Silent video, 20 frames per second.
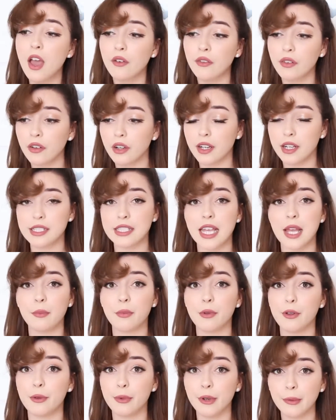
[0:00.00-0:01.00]
For
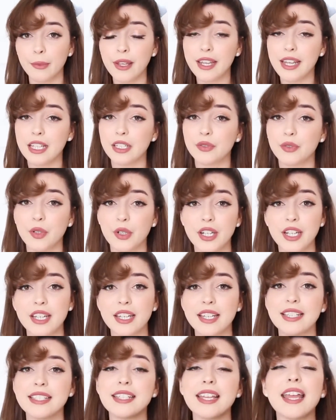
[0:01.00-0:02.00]
example, Burbank, California
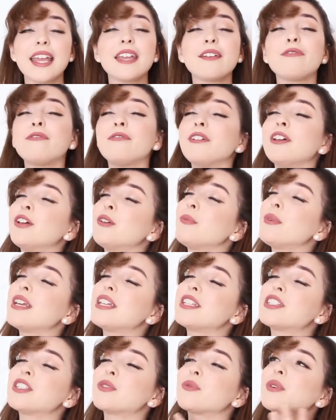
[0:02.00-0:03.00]
is a film
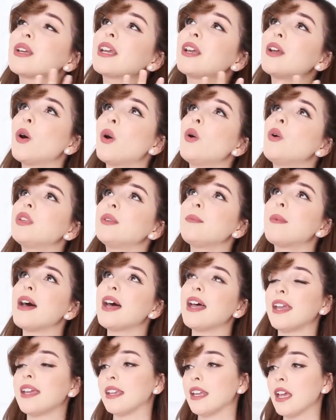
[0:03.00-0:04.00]
history gold
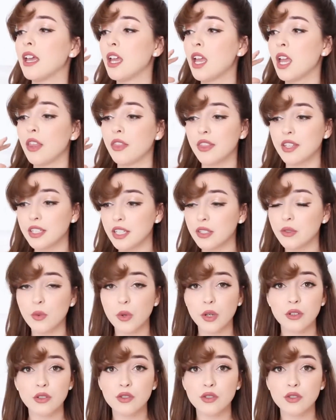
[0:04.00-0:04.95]
mine. This is where